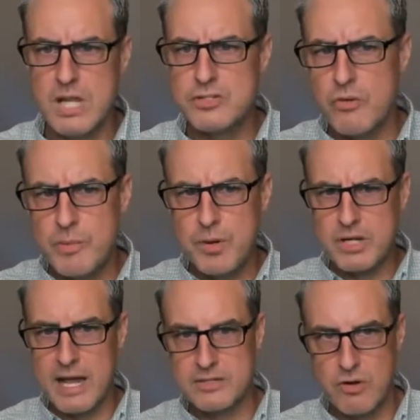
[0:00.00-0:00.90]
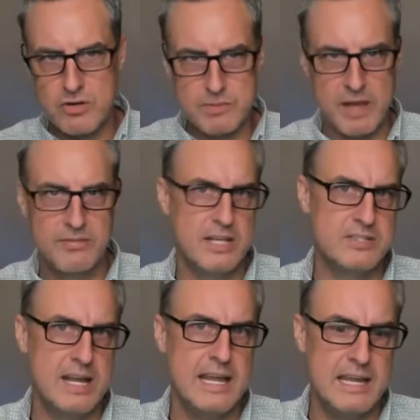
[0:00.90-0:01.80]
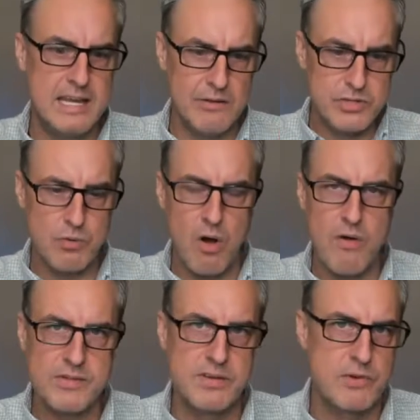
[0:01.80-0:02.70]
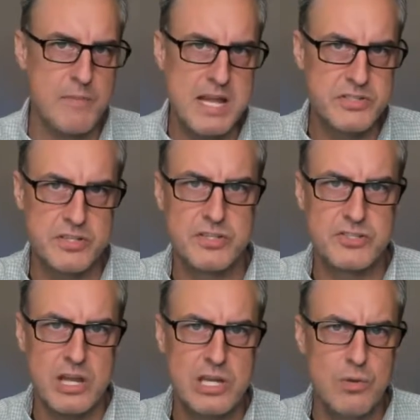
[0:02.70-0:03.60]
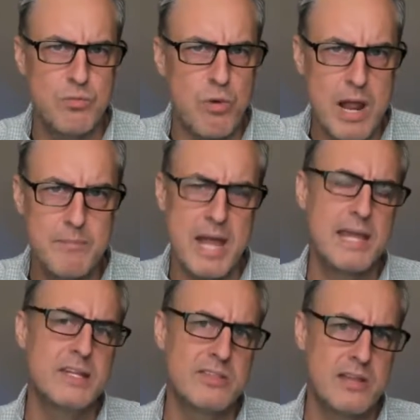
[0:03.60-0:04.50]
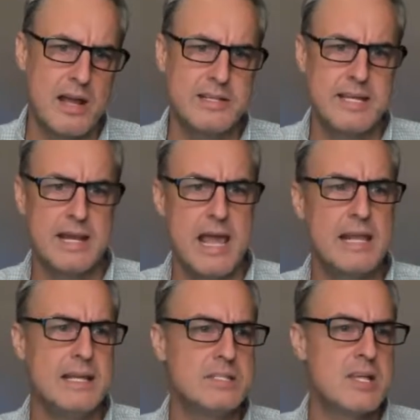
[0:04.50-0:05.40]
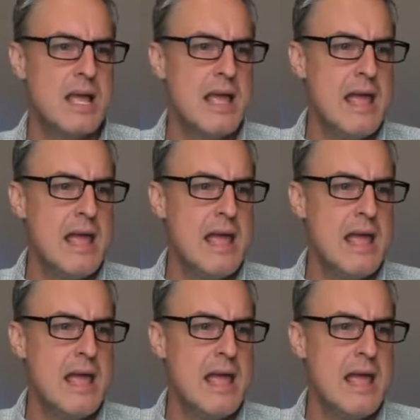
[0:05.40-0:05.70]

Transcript: so the book kind of talks about this and it, it gives you all this information to suck you right back into the 1980s